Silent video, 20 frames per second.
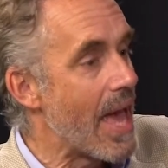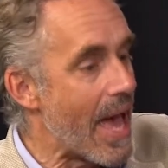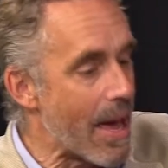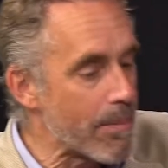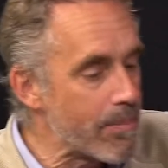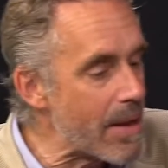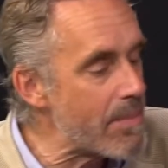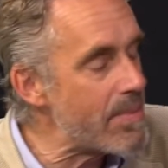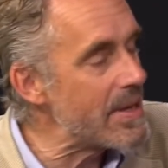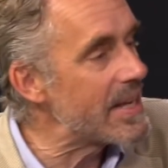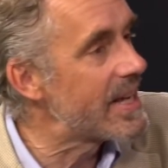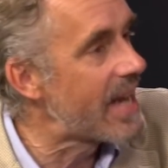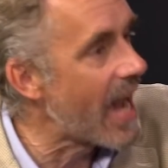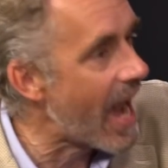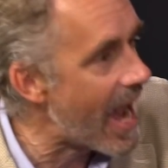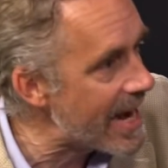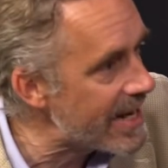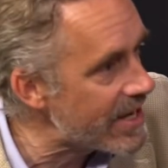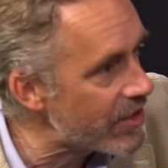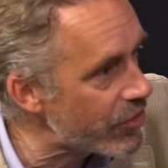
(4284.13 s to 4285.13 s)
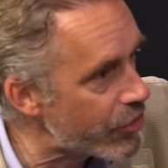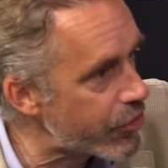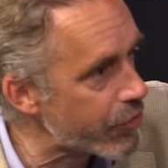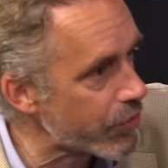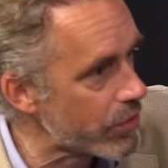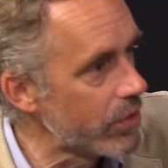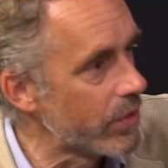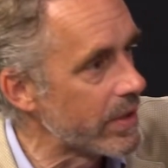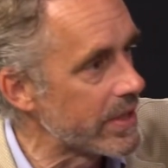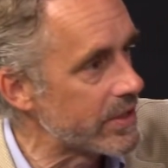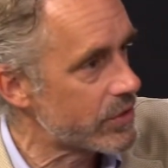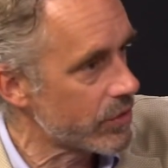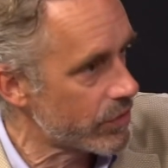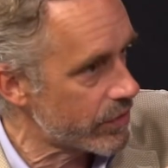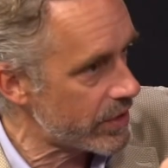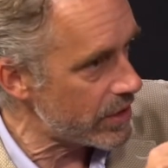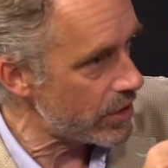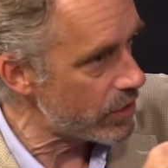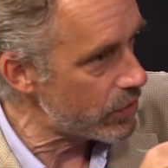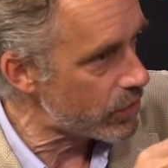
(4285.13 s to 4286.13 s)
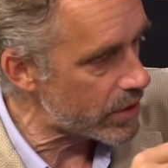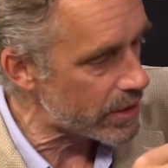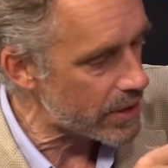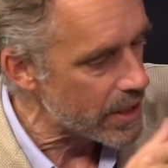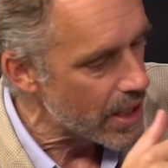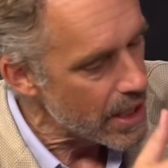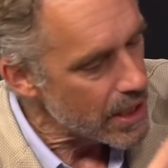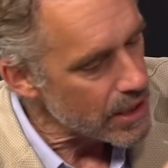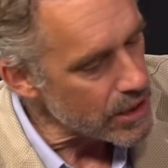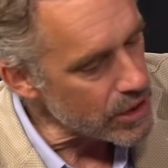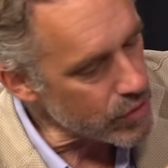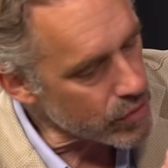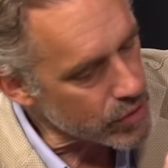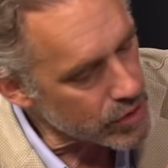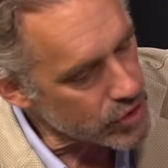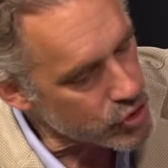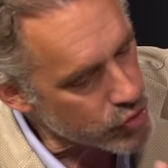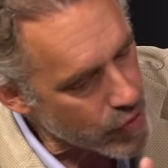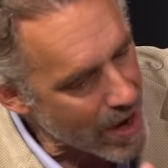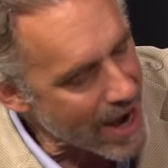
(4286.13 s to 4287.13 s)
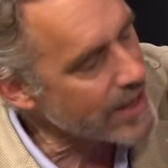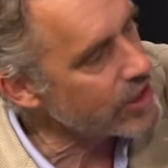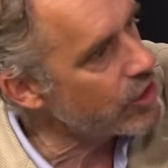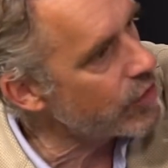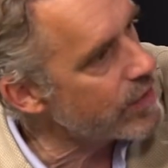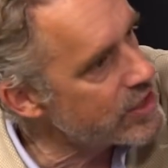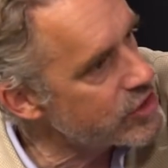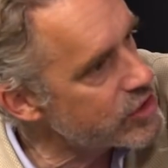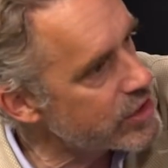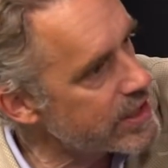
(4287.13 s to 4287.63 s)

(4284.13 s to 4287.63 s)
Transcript: and maybe guided through it so that you could you could track your